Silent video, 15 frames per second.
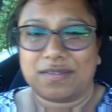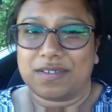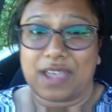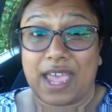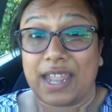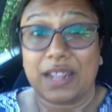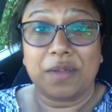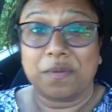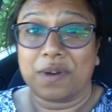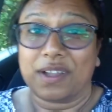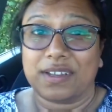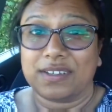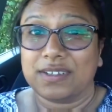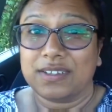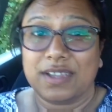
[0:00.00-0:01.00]

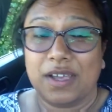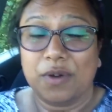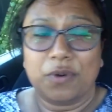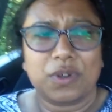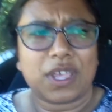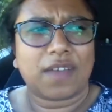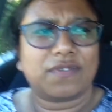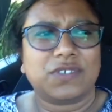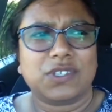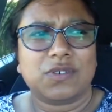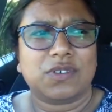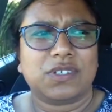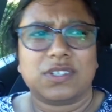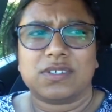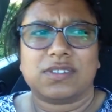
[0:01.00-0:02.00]
anyone, all you have to do
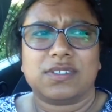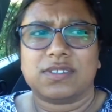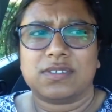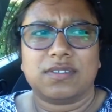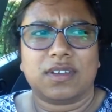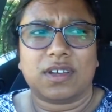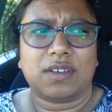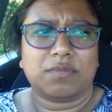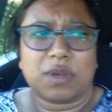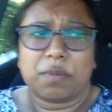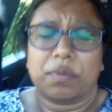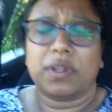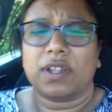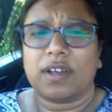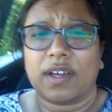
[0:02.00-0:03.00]
is just
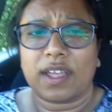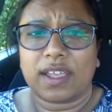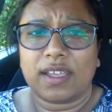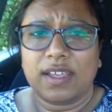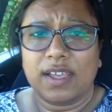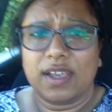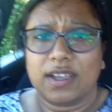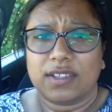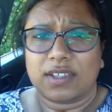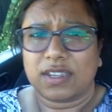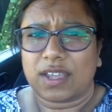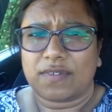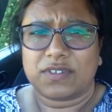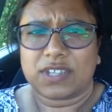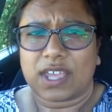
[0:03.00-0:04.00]
apply, then you
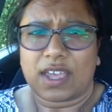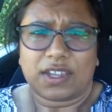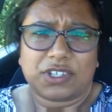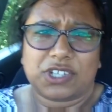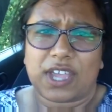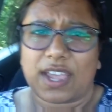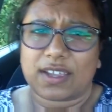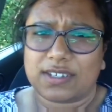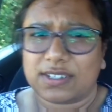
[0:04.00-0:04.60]
have to get a check